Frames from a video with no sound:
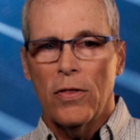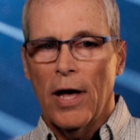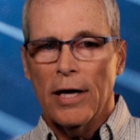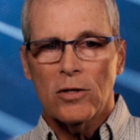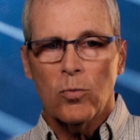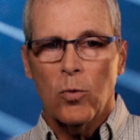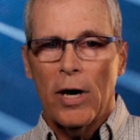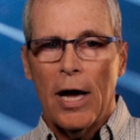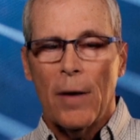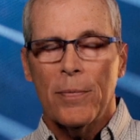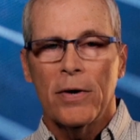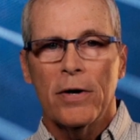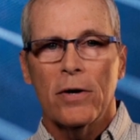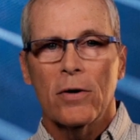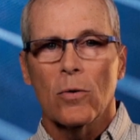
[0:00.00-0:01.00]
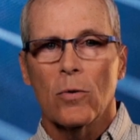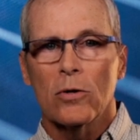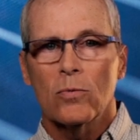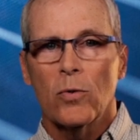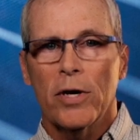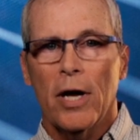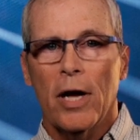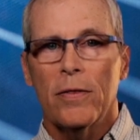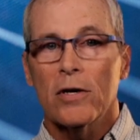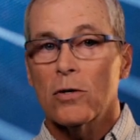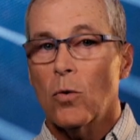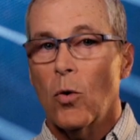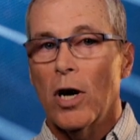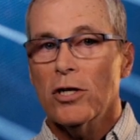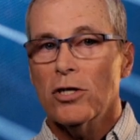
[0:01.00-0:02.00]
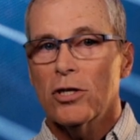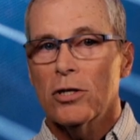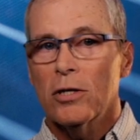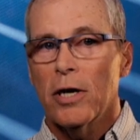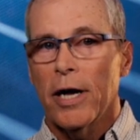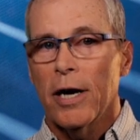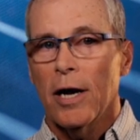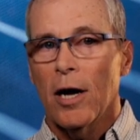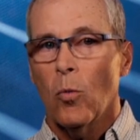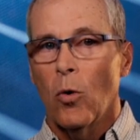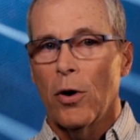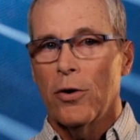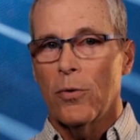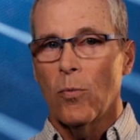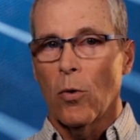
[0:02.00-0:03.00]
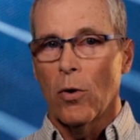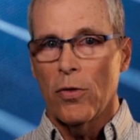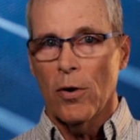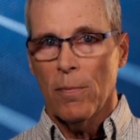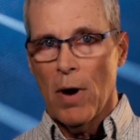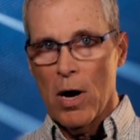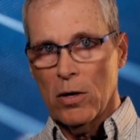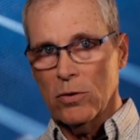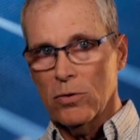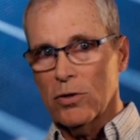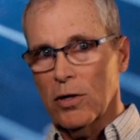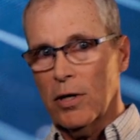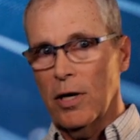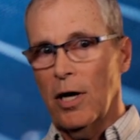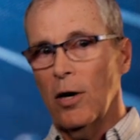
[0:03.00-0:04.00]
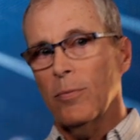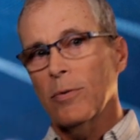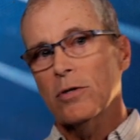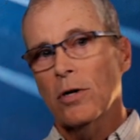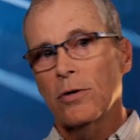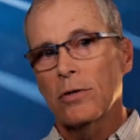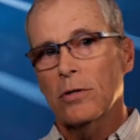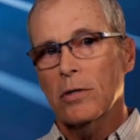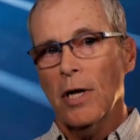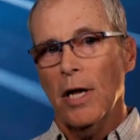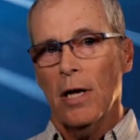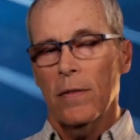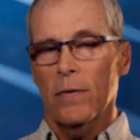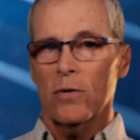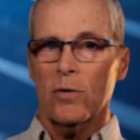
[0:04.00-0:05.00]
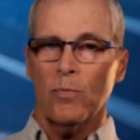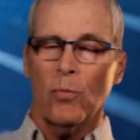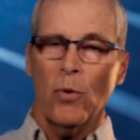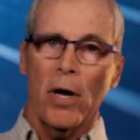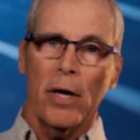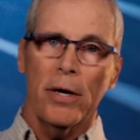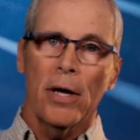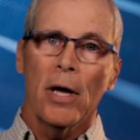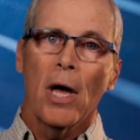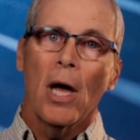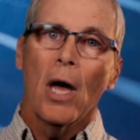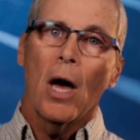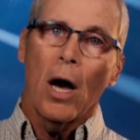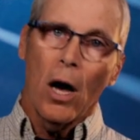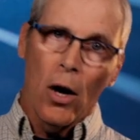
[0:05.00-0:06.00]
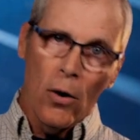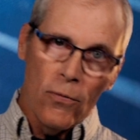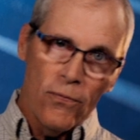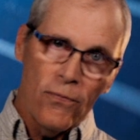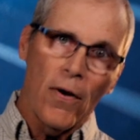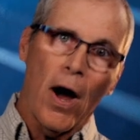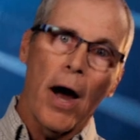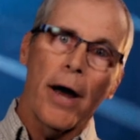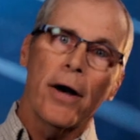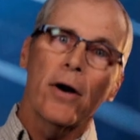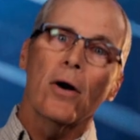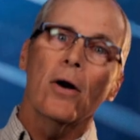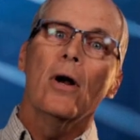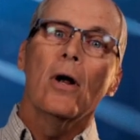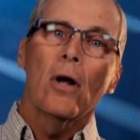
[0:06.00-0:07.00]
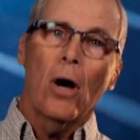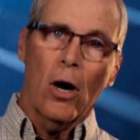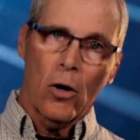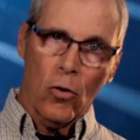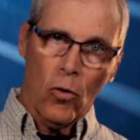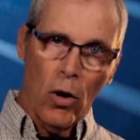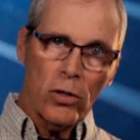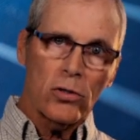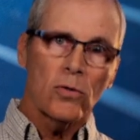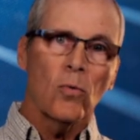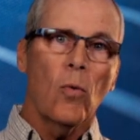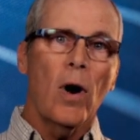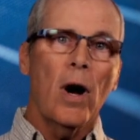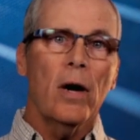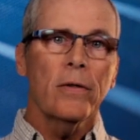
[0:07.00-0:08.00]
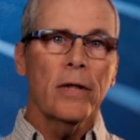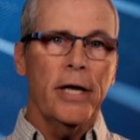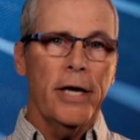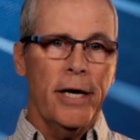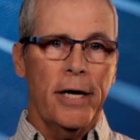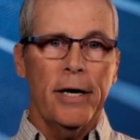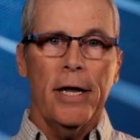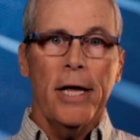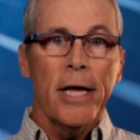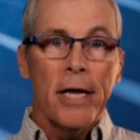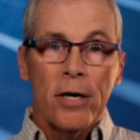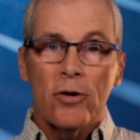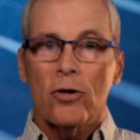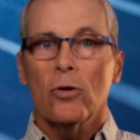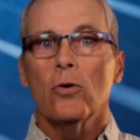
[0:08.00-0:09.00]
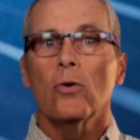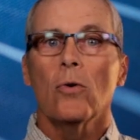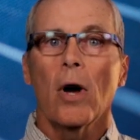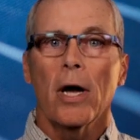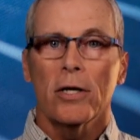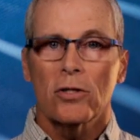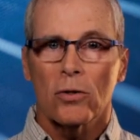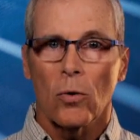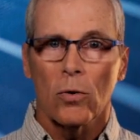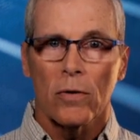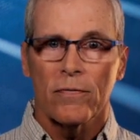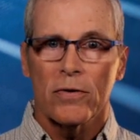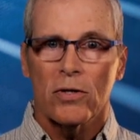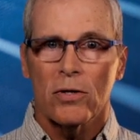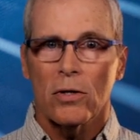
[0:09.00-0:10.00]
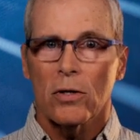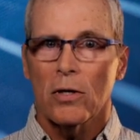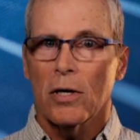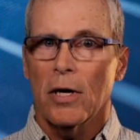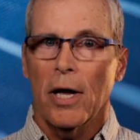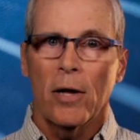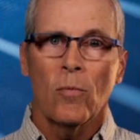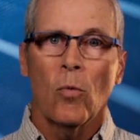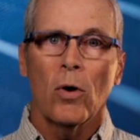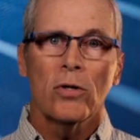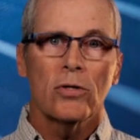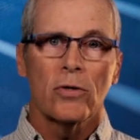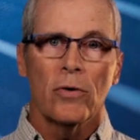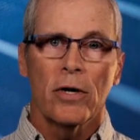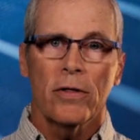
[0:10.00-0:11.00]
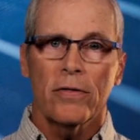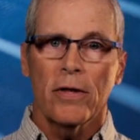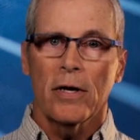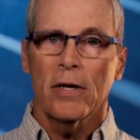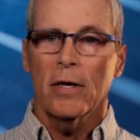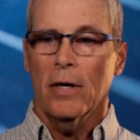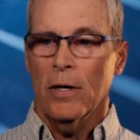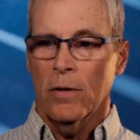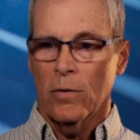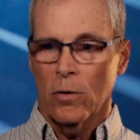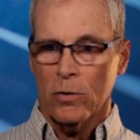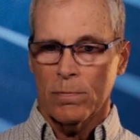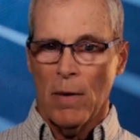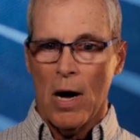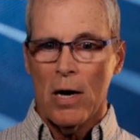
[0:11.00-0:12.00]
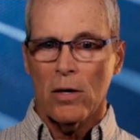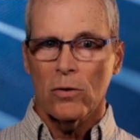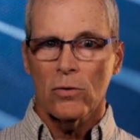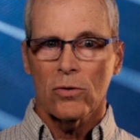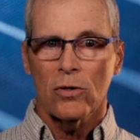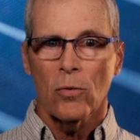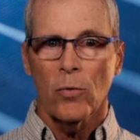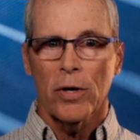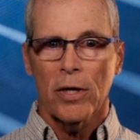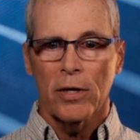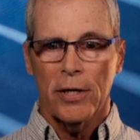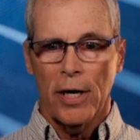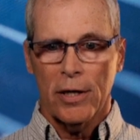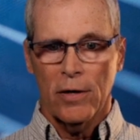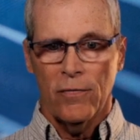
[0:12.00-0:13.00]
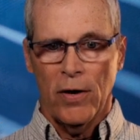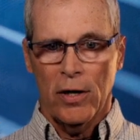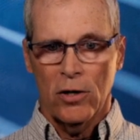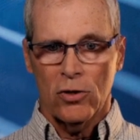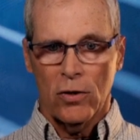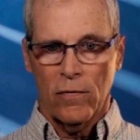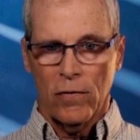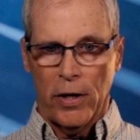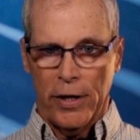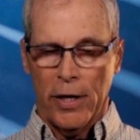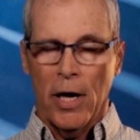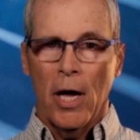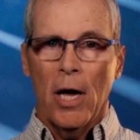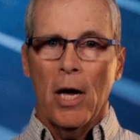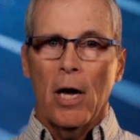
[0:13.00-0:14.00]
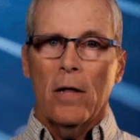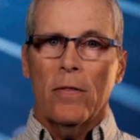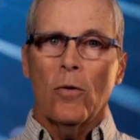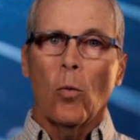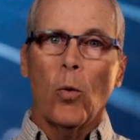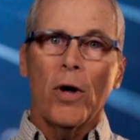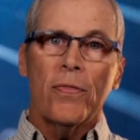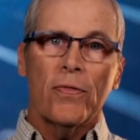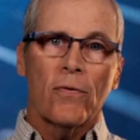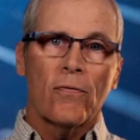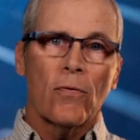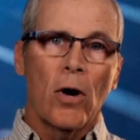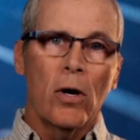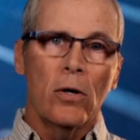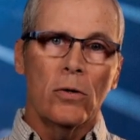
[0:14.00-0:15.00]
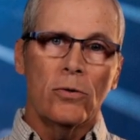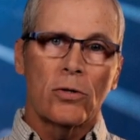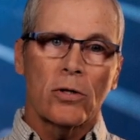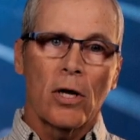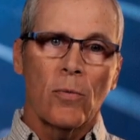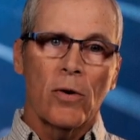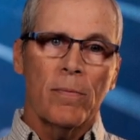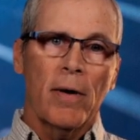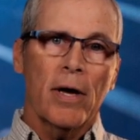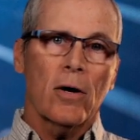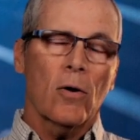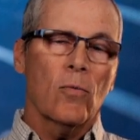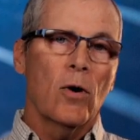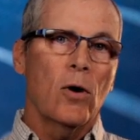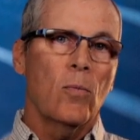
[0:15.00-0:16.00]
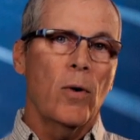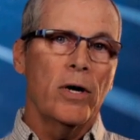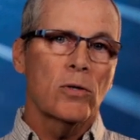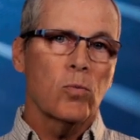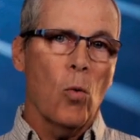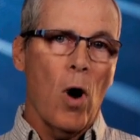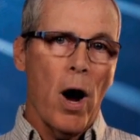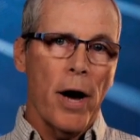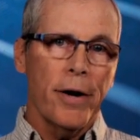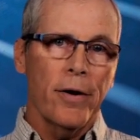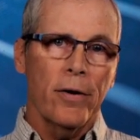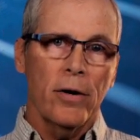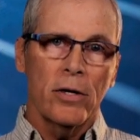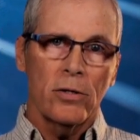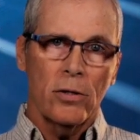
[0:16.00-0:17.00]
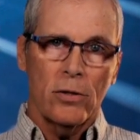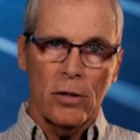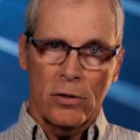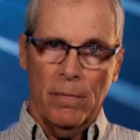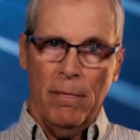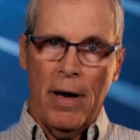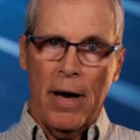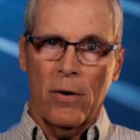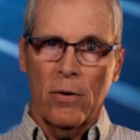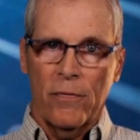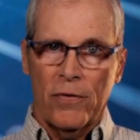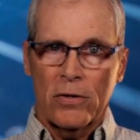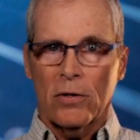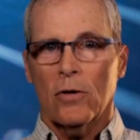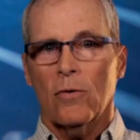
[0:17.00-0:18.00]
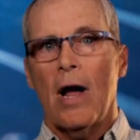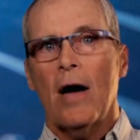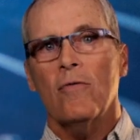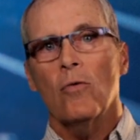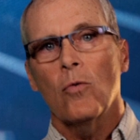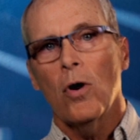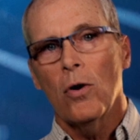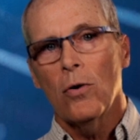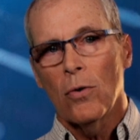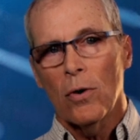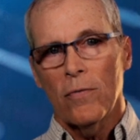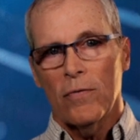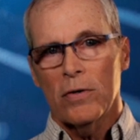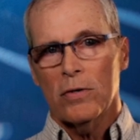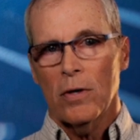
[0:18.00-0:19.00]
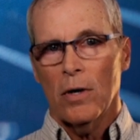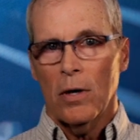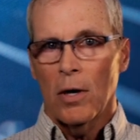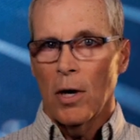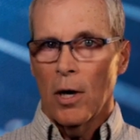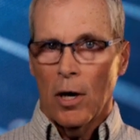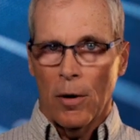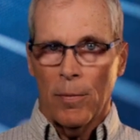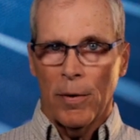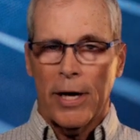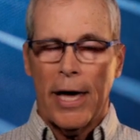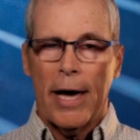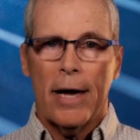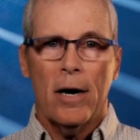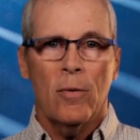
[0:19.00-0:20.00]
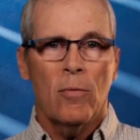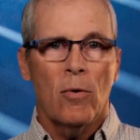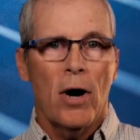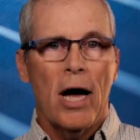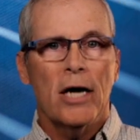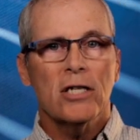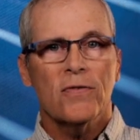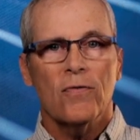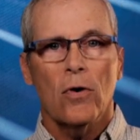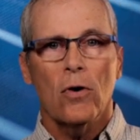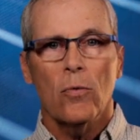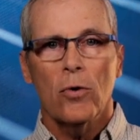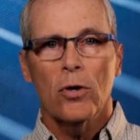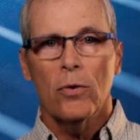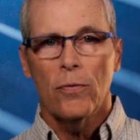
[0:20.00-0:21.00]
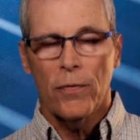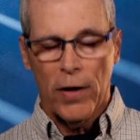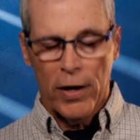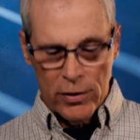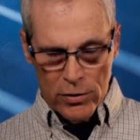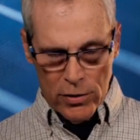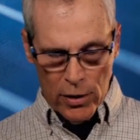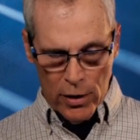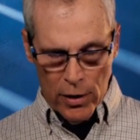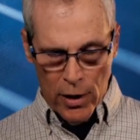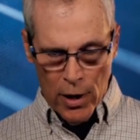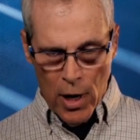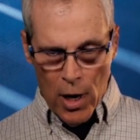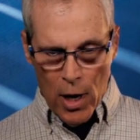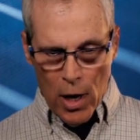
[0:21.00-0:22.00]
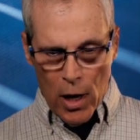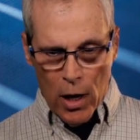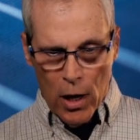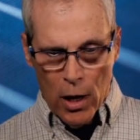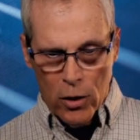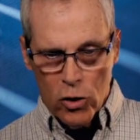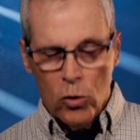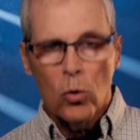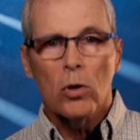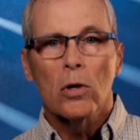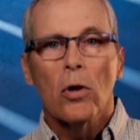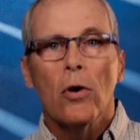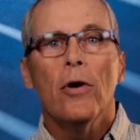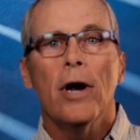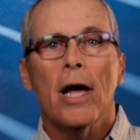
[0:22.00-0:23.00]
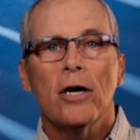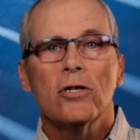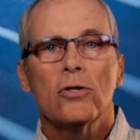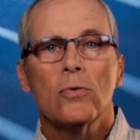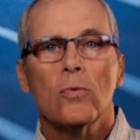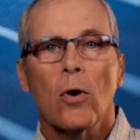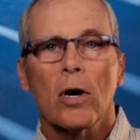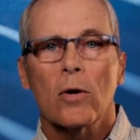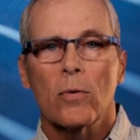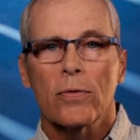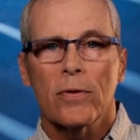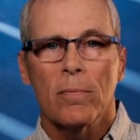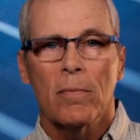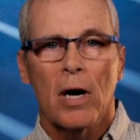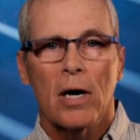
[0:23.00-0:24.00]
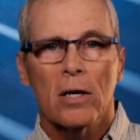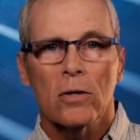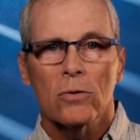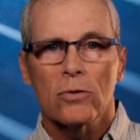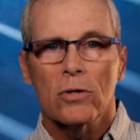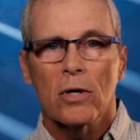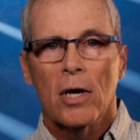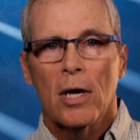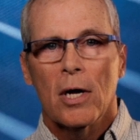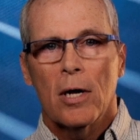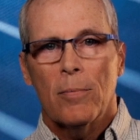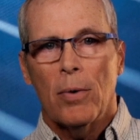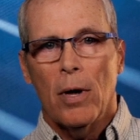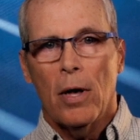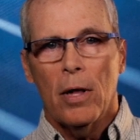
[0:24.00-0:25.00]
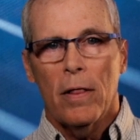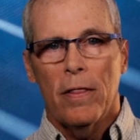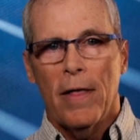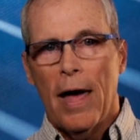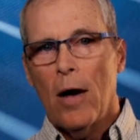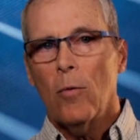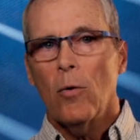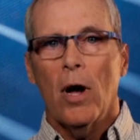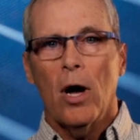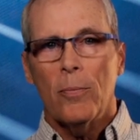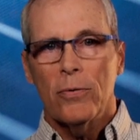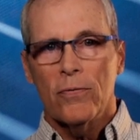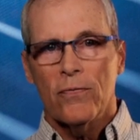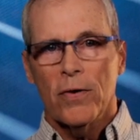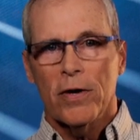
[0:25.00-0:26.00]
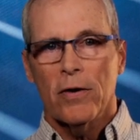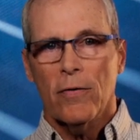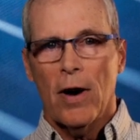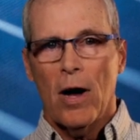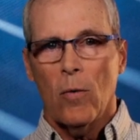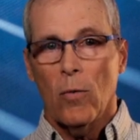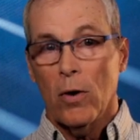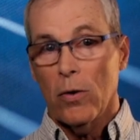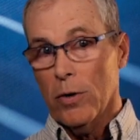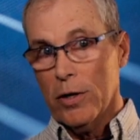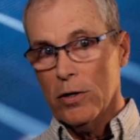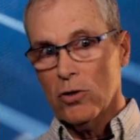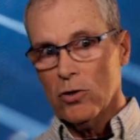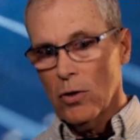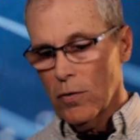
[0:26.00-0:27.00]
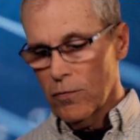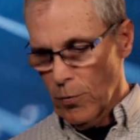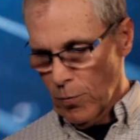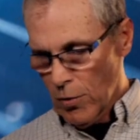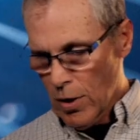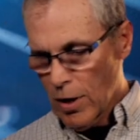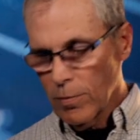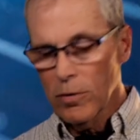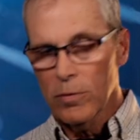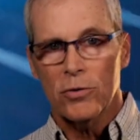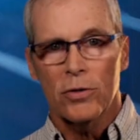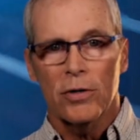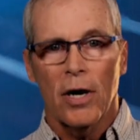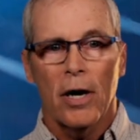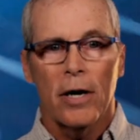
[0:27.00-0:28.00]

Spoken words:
that's what happened here. Was we had this question, and I wondered, were there models that could help us understand the spread of fire across the wildland into a solar facility, and was there anything in those models that we could take advantage of, like the width of roads? Can we make our roadways wider? Does it matter if it's a gravel road or if it's a macadam or asphalt road? Things that you will learn as you work with the models, but that will help you figure out whether it can solve your problems or